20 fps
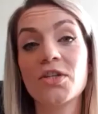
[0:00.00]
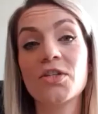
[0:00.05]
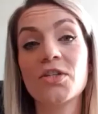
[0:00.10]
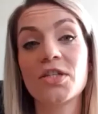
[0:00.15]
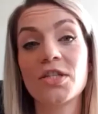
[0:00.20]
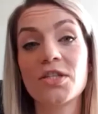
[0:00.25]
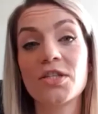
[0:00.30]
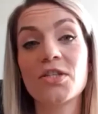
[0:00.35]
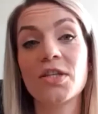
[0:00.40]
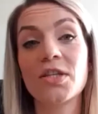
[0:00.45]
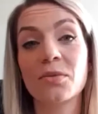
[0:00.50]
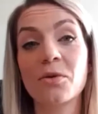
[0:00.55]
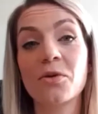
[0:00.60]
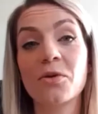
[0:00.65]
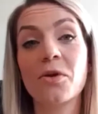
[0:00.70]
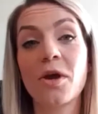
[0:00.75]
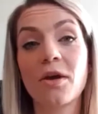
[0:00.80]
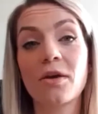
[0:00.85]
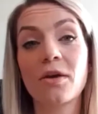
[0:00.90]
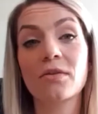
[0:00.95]
system
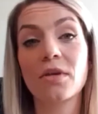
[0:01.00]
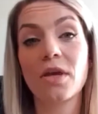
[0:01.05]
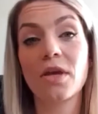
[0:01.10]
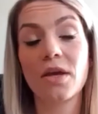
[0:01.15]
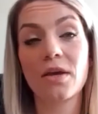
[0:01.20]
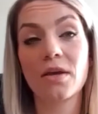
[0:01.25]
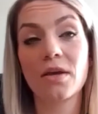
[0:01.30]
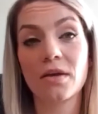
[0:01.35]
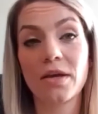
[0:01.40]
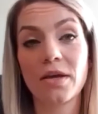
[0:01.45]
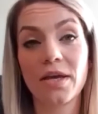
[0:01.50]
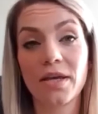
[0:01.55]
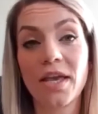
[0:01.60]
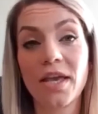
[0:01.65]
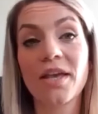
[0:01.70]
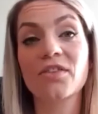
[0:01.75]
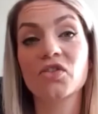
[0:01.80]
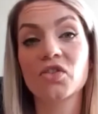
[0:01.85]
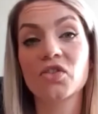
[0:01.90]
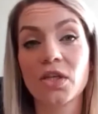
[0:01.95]
around
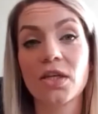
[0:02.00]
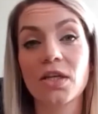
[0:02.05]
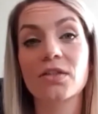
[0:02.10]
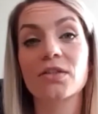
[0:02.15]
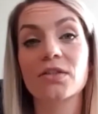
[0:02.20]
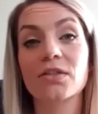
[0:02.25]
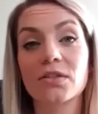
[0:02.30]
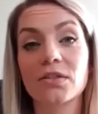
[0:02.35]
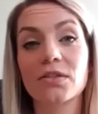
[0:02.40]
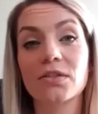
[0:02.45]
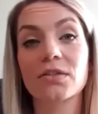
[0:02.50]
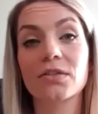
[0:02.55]
against us.